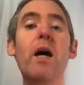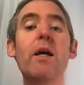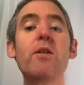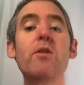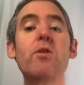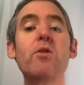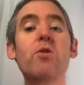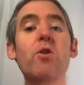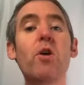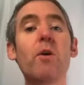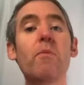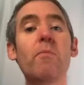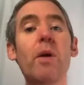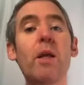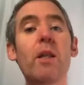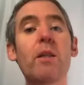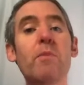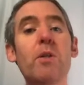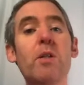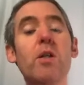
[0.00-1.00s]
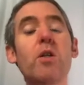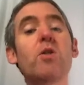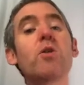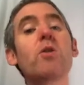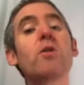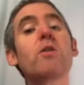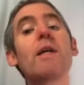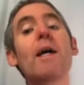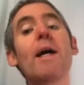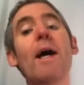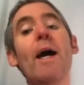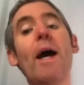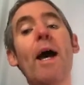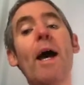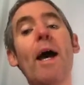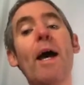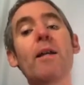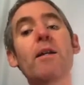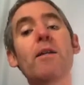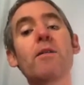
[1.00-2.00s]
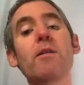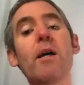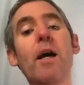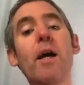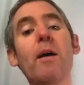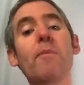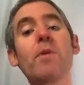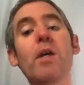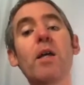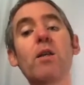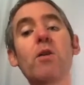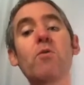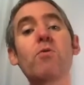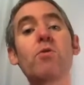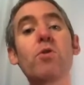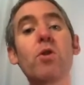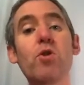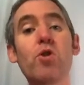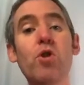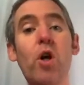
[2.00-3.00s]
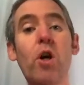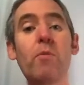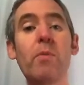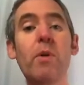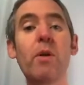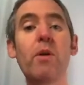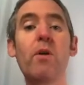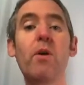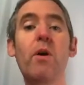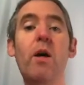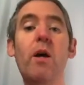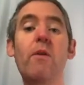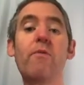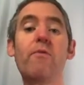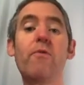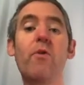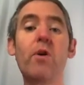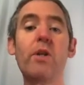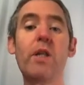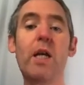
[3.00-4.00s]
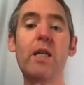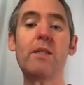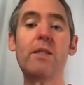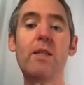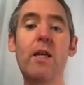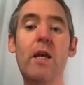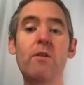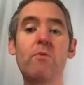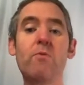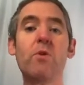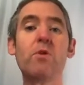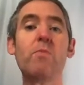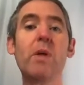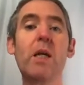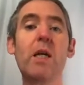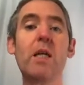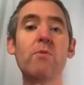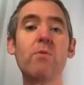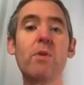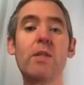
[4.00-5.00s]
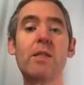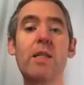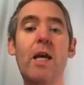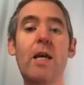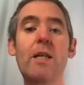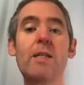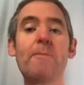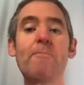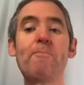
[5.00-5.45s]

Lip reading: German mathematicians, and they use the German for that set, which begins with Z.